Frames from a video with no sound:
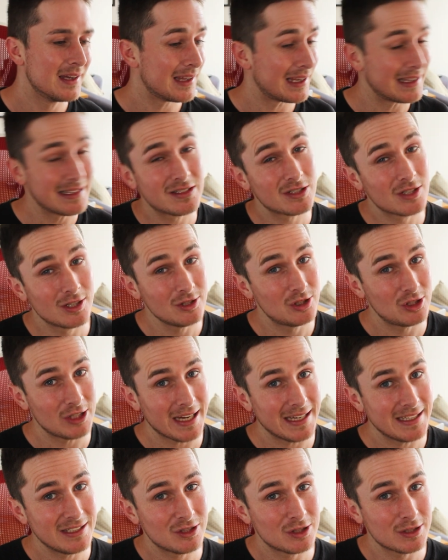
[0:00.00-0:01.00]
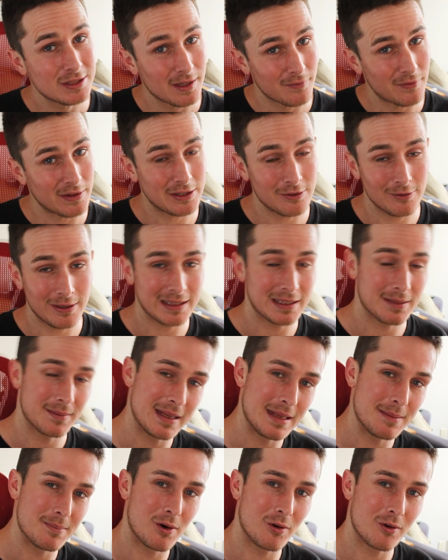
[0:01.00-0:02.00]
This could change if I do get them
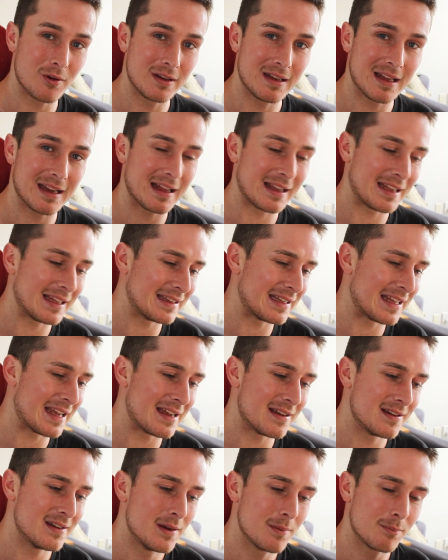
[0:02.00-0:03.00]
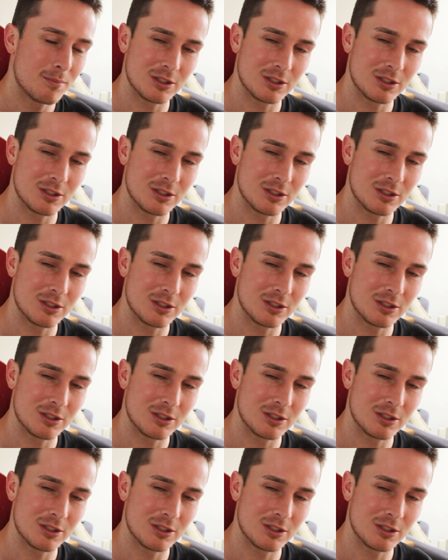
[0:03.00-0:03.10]
heat molded and I get that